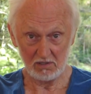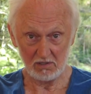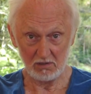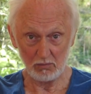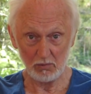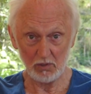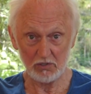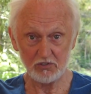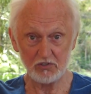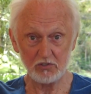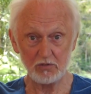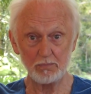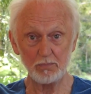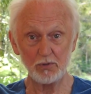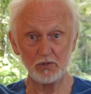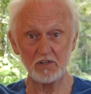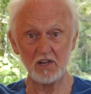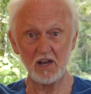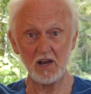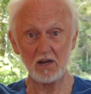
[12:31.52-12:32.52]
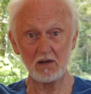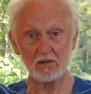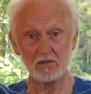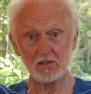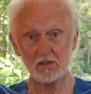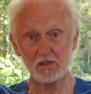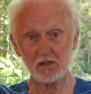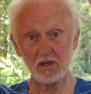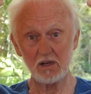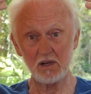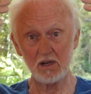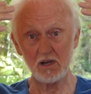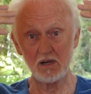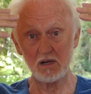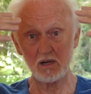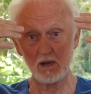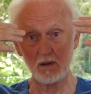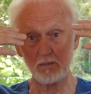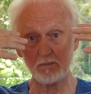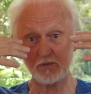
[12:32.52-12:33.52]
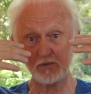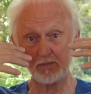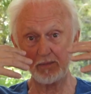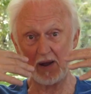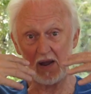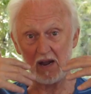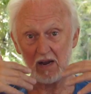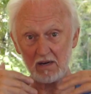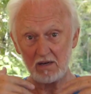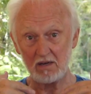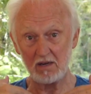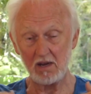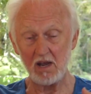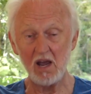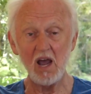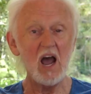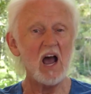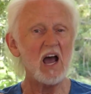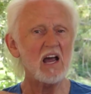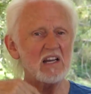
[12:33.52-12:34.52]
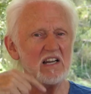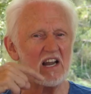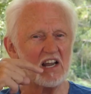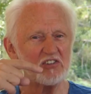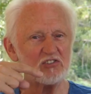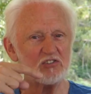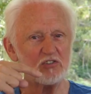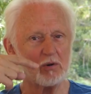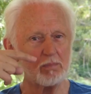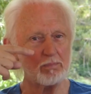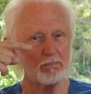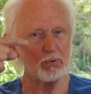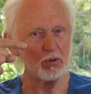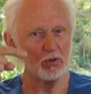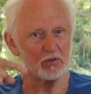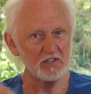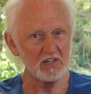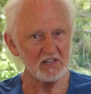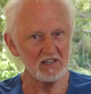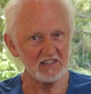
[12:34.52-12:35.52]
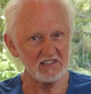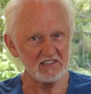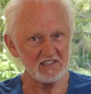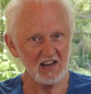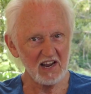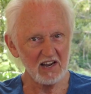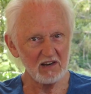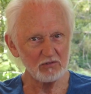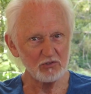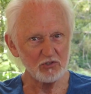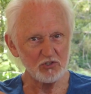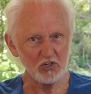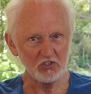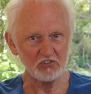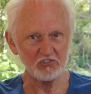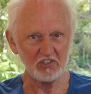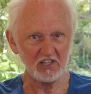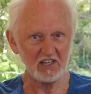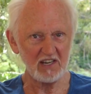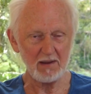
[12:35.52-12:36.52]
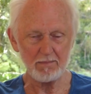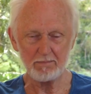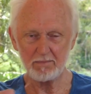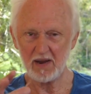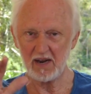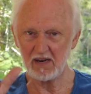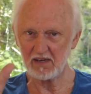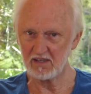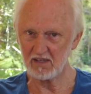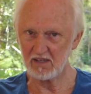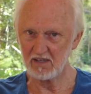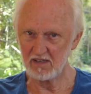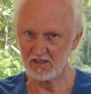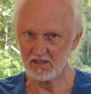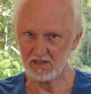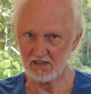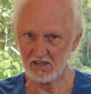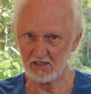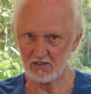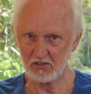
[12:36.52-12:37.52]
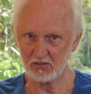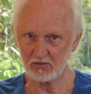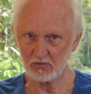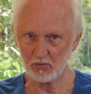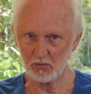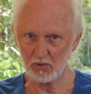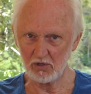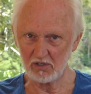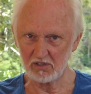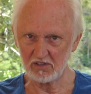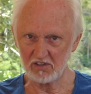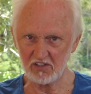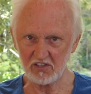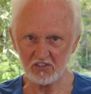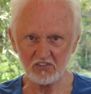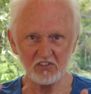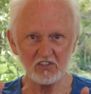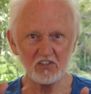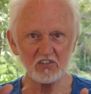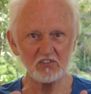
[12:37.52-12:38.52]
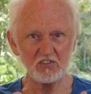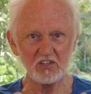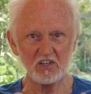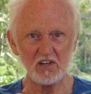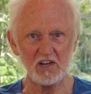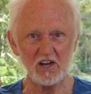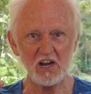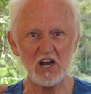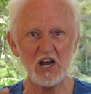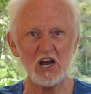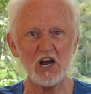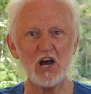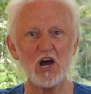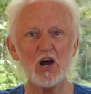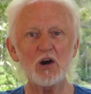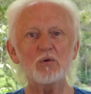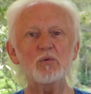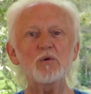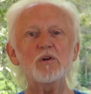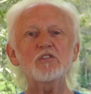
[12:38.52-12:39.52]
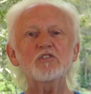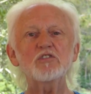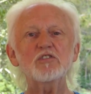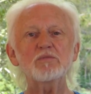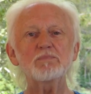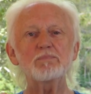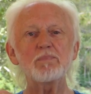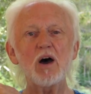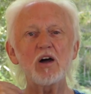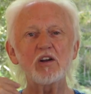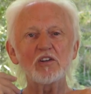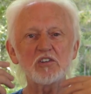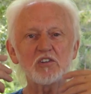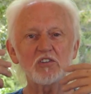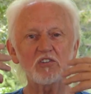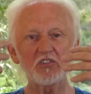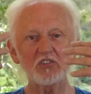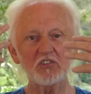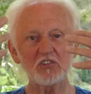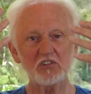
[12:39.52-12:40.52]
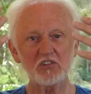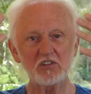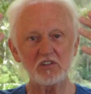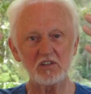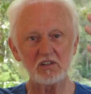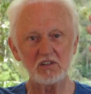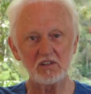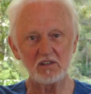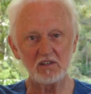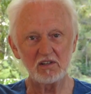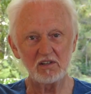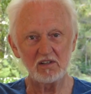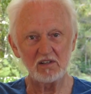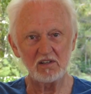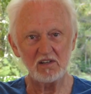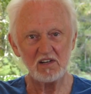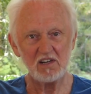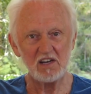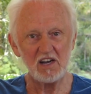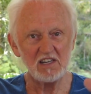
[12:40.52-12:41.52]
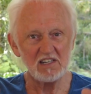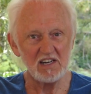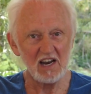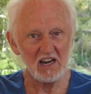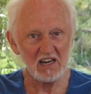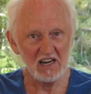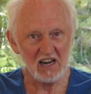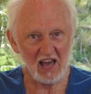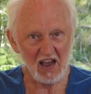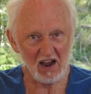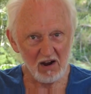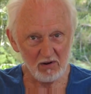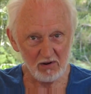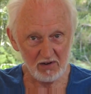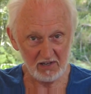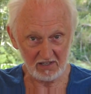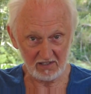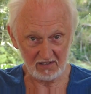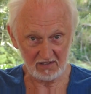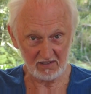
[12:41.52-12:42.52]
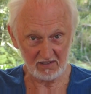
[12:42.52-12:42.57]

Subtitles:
What you put out comes back. Unless you're putting it out just to get back. That doesn't work. This is a response, an allowing,